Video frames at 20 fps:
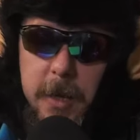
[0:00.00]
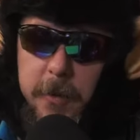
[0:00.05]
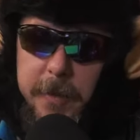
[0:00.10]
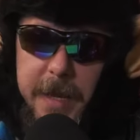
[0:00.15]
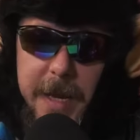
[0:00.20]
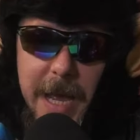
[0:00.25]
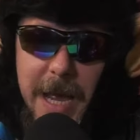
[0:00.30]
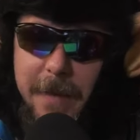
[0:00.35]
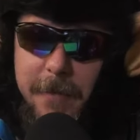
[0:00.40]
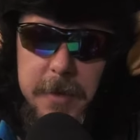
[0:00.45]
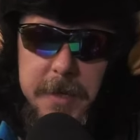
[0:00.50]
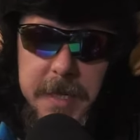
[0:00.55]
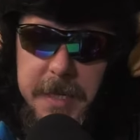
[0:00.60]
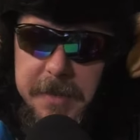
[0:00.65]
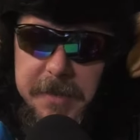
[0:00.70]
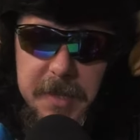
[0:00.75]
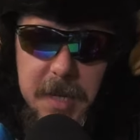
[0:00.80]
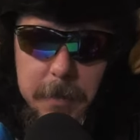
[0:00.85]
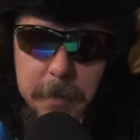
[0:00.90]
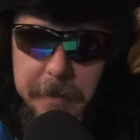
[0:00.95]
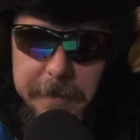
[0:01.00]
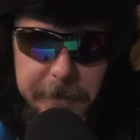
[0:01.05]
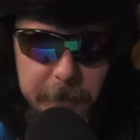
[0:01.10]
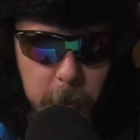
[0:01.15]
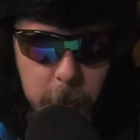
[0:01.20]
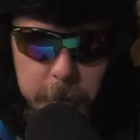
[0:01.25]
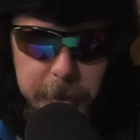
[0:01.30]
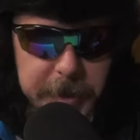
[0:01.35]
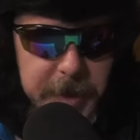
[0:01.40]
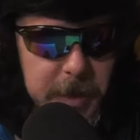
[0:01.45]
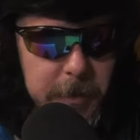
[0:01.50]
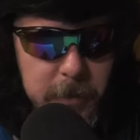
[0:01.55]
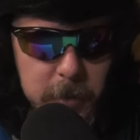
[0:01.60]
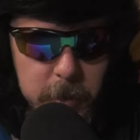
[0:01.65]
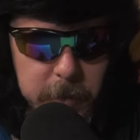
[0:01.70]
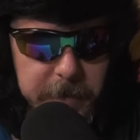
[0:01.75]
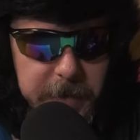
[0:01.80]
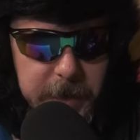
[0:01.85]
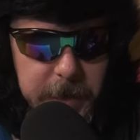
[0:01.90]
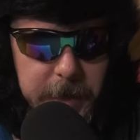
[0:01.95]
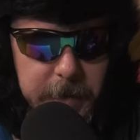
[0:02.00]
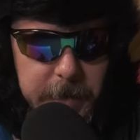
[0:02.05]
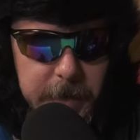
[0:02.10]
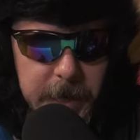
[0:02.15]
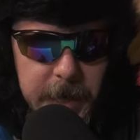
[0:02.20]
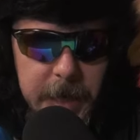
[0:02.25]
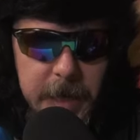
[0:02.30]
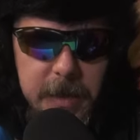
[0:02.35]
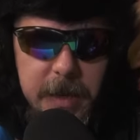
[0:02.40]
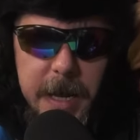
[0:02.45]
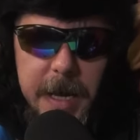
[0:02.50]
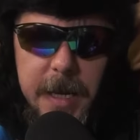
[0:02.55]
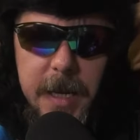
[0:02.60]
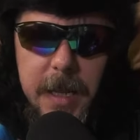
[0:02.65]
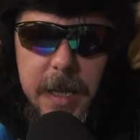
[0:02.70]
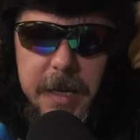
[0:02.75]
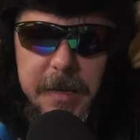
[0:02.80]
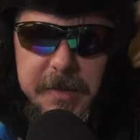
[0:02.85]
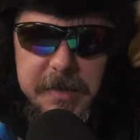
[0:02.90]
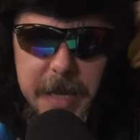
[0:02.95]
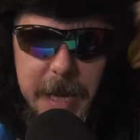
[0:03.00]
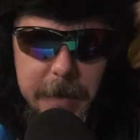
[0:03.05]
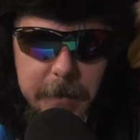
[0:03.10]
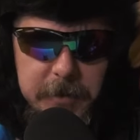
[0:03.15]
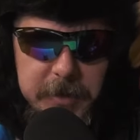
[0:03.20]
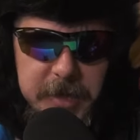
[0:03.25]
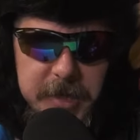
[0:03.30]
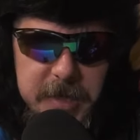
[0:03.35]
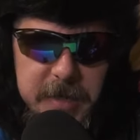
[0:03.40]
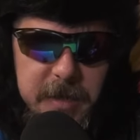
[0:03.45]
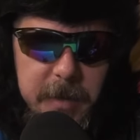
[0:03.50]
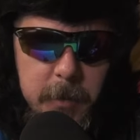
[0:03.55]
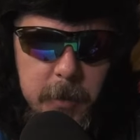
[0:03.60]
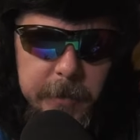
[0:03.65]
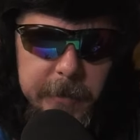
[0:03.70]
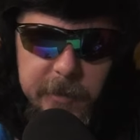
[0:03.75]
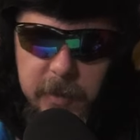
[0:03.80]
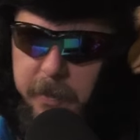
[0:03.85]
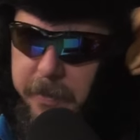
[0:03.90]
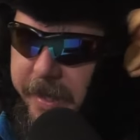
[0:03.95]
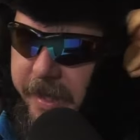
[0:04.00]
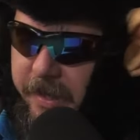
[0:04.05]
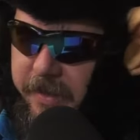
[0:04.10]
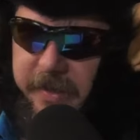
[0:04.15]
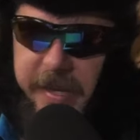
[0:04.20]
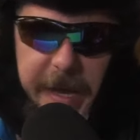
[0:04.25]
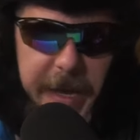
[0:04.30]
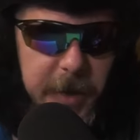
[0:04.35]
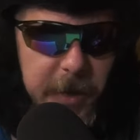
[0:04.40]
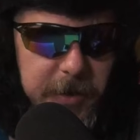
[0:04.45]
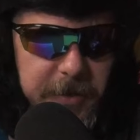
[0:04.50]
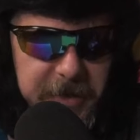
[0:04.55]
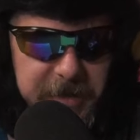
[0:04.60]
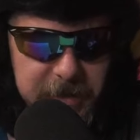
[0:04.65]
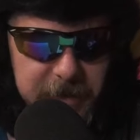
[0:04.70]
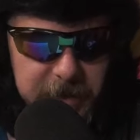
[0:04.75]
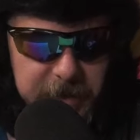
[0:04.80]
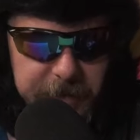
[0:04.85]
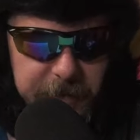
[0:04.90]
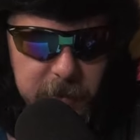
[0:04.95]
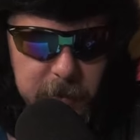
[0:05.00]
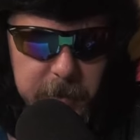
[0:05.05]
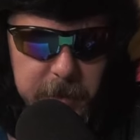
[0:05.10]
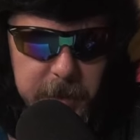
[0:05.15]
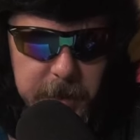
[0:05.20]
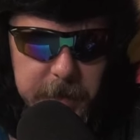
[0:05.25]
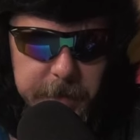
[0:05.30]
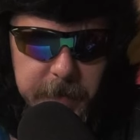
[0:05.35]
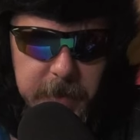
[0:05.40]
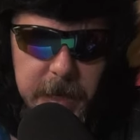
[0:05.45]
than everything that's come before it in the movie, and it like salvages the movie from being 10 on this list for me.